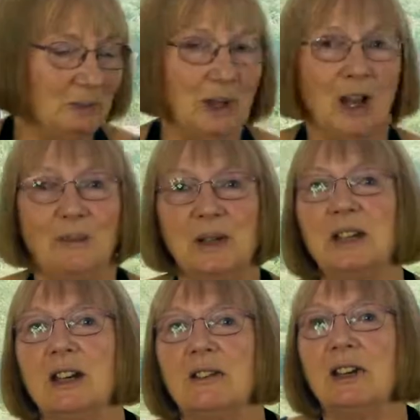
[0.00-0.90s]
plant
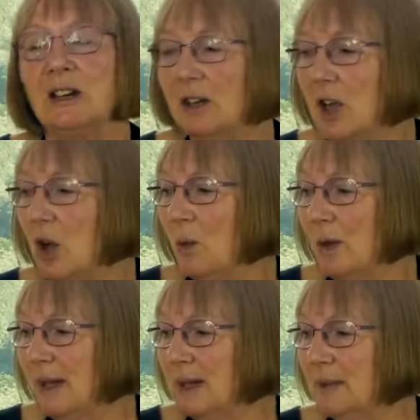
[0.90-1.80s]
material, we
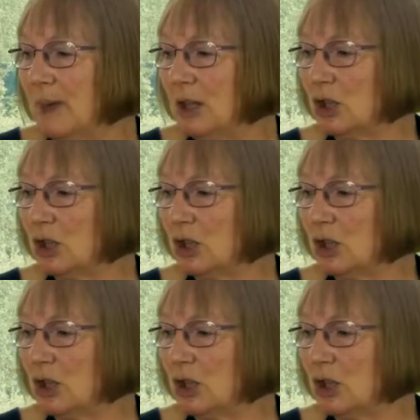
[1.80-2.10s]
need to make